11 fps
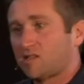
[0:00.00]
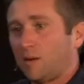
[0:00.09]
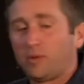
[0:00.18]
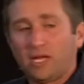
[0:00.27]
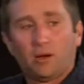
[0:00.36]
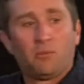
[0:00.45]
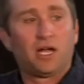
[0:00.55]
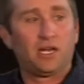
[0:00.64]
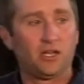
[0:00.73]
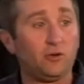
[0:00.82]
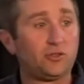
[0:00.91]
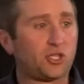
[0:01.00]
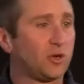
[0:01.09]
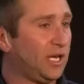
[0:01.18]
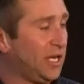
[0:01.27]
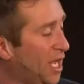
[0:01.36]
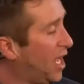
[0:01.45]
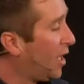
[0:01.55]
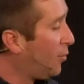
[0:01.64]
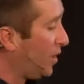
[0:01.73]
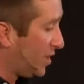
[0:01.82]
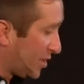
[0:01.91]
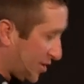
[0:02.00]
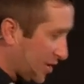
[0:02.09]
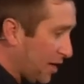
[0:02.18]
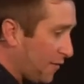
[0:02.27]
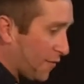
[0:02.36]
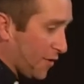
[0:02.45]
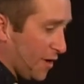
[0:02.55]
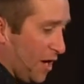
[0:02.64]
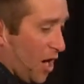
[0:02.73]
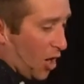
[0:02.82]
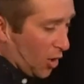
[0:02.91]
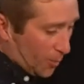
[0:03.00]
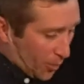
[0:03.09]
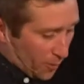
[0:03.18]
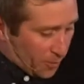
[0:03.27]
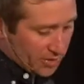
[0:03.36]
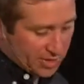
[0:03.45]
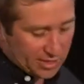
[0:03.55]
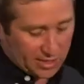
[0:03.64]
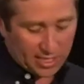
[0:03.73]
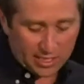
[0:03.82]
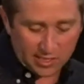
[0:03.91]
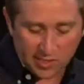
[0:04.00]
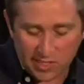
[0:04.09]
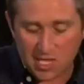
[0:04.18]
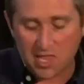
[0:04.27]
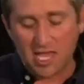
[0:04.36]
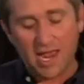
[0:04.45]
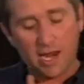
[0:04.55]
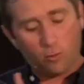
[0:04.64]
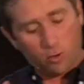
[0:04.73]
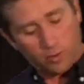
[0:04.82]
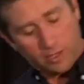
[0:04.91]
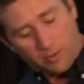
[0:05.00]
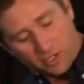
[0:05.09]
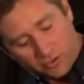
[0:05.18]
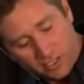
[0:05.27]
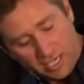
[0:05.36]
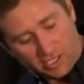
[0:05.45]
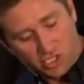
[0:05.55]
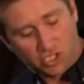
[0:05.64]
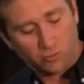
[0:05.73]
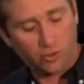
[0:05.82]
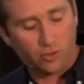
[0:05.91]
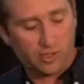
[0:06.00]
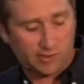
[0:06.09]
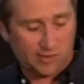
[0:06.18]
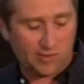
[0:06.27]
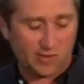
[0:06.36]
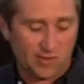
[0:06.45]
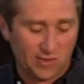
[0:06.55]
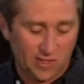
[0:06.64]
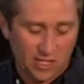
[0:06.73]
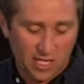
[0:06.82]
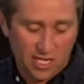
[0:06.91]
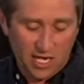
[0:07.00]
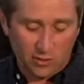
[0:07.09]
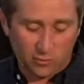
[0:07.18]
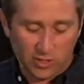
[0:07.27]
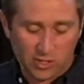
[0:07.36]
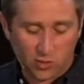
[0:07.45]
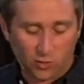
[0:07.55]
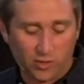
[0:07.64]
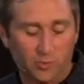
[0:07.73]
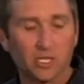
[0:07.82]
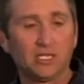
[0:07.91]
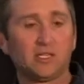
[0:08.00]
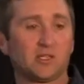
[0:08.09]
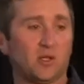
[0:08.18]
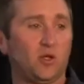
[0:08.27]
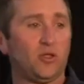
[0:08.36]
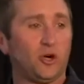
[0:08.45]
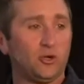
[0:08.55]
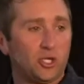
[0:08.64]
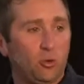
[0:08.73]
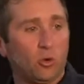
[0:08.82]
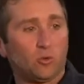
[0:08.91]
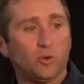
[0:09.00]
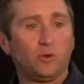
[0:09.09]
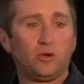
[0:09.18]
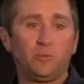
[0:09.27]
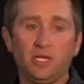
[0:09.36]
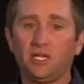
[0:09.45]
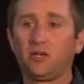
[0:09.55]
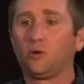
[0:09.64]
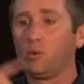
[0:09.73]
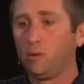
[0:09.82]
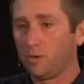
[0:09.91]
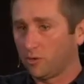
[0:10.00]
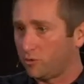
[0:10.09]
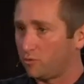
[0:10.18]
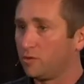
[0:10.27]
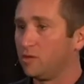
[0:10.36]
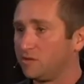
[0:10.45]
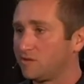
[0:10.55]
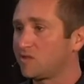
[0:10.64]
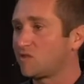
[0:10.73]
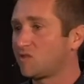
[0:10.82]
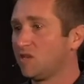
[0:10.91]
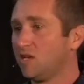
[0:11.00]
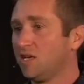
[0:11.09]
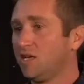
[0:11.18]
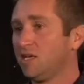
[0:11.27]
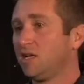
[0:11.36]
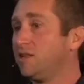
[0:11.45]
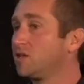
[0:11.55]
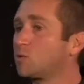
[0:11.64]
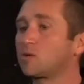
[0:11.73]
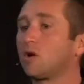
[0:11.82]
us up like a mighty oak tree, and we discover our purpose. And then it says, they will rebuild the ancient ruins and restore the places. Those who were ruined begin to rebuild the ruins. And this